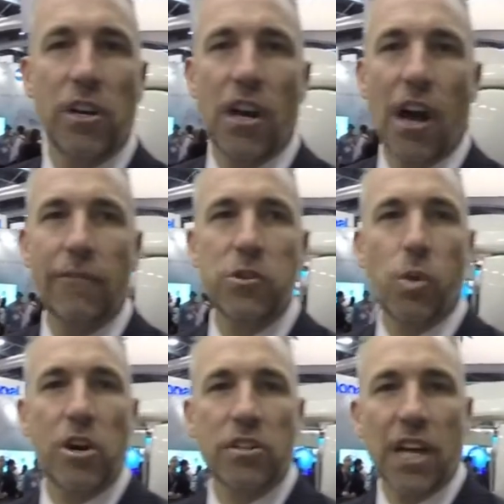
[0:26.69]
an office
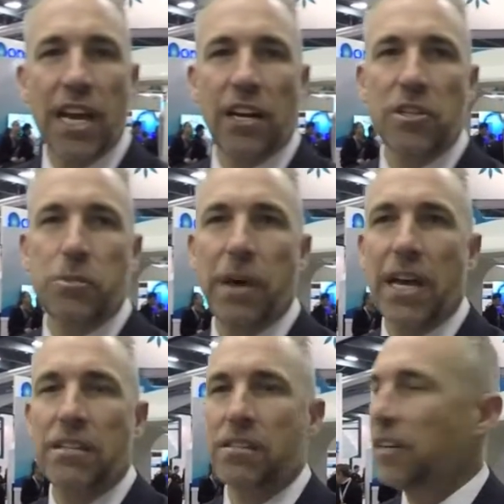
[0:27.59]
where you're tight on
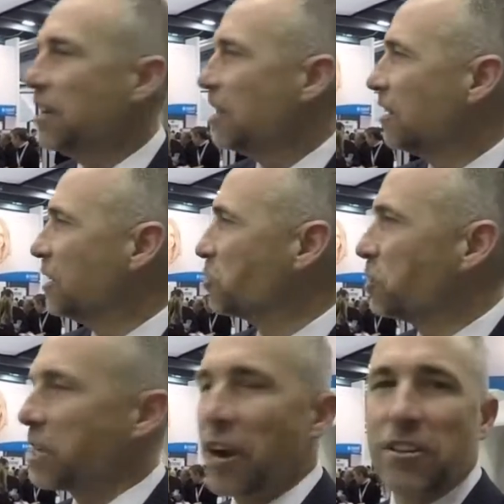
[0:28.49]
space, this
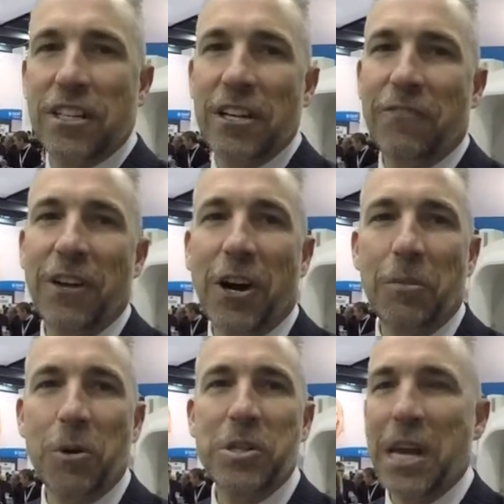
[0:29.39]
one's guaranteed to fit
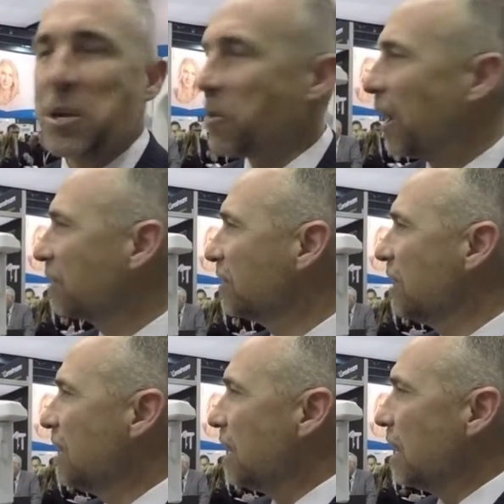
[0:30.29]
almost anywhere.
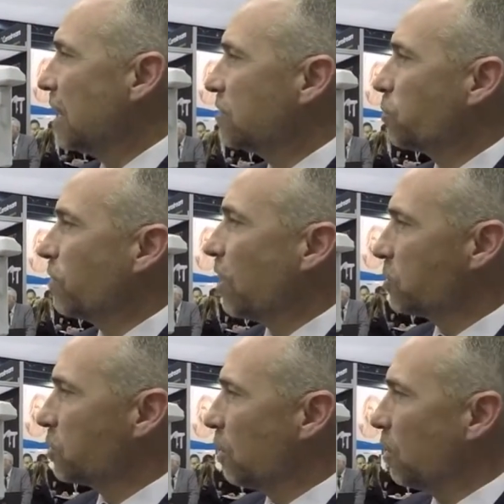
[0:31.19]
We've
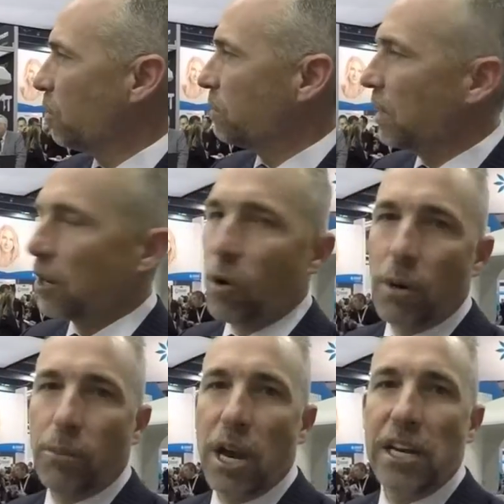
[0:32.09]
also
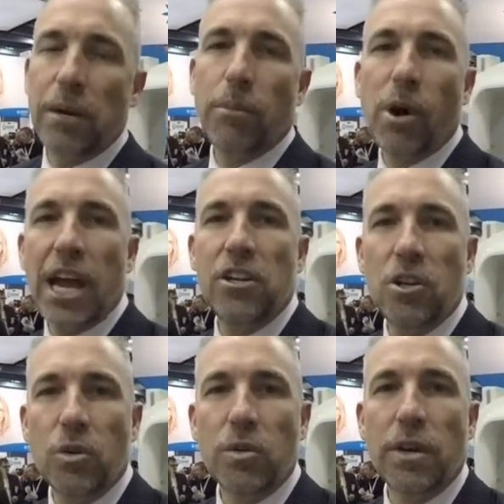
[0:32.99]
incorporated a brand
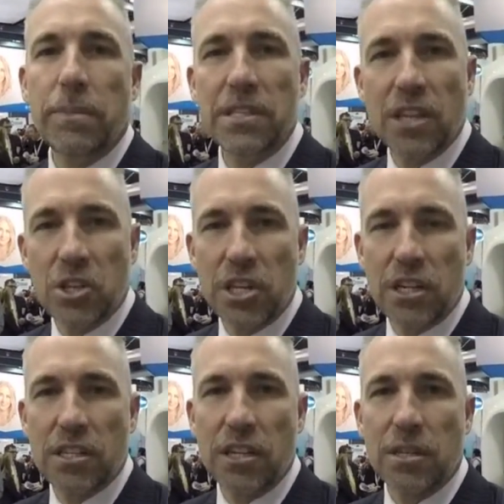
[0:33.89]
new
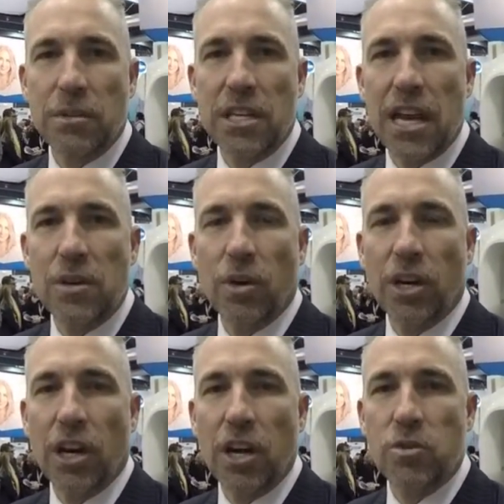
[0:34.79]
positioning system in the
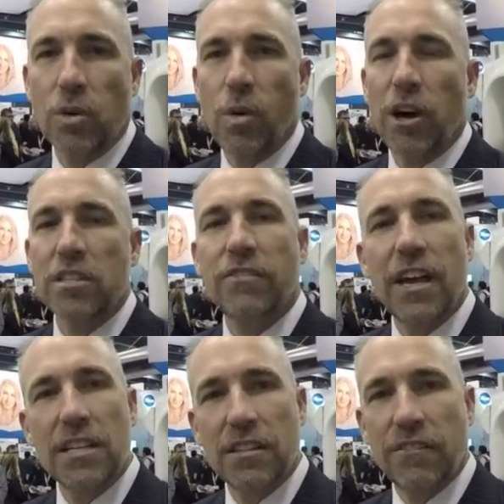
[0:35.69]
8100 where it's
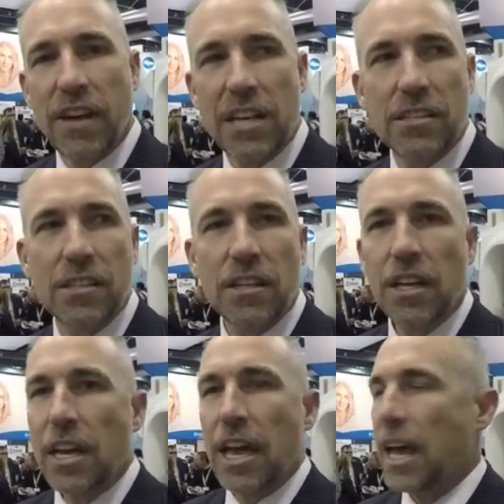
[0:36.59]
face-to-face
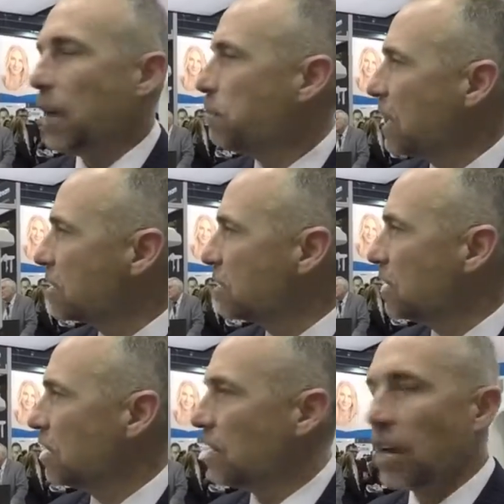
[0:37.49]
and makes
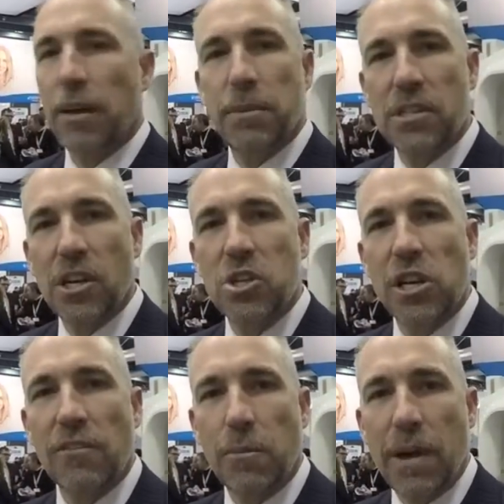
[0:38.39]
the
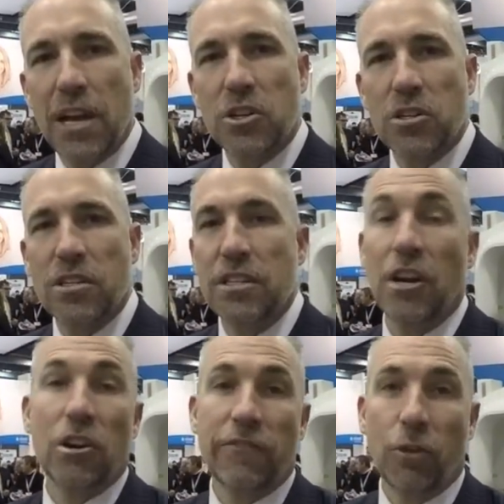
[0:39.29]
positioning of your patients
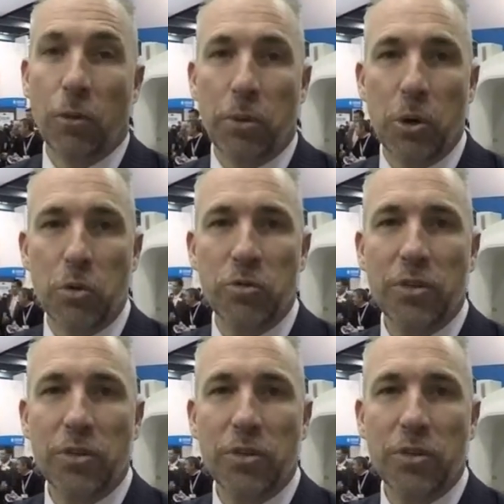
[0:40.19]
nearly foolproof.